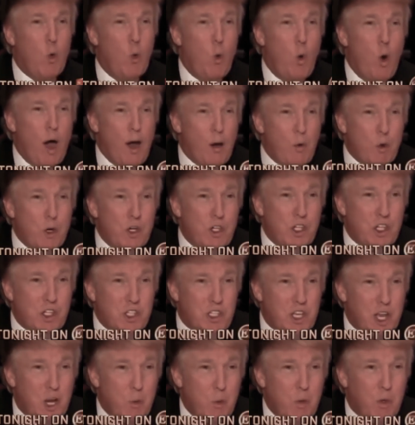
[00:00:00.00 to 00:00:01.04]
Why would she
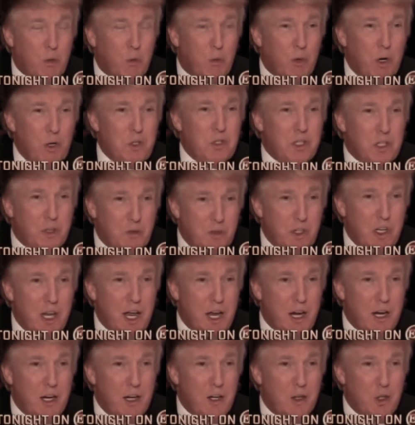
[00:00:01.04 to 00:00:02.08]
stay with Rosie if she
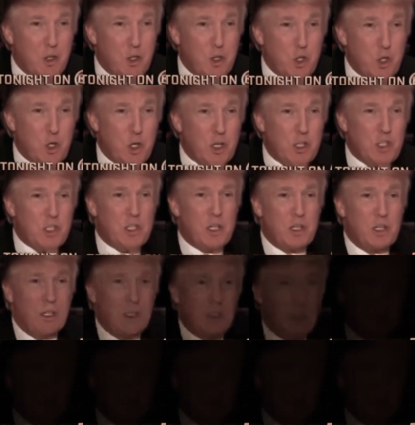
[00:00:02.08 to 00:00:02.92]
had another choice?